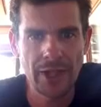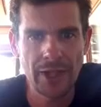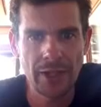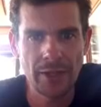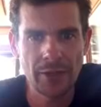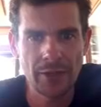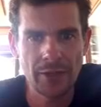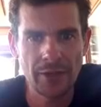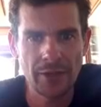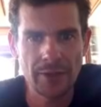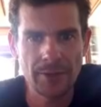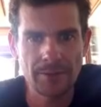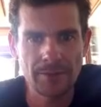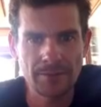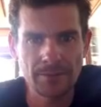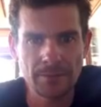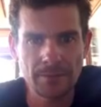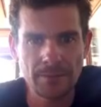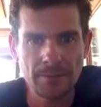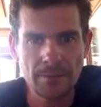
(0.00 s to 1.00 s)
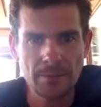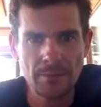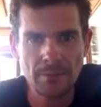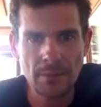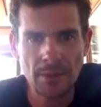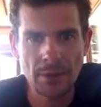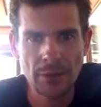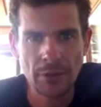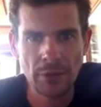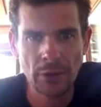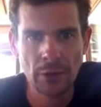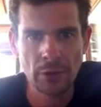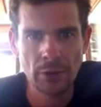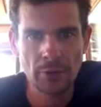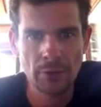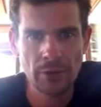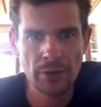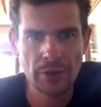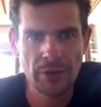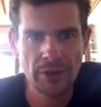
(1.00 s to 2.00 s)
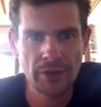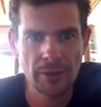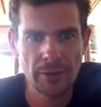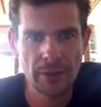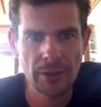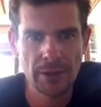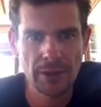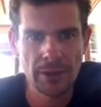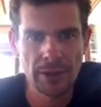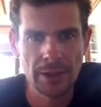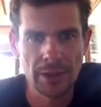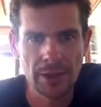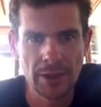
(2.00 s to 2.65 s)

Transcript: hours ago. So it looks pretty similar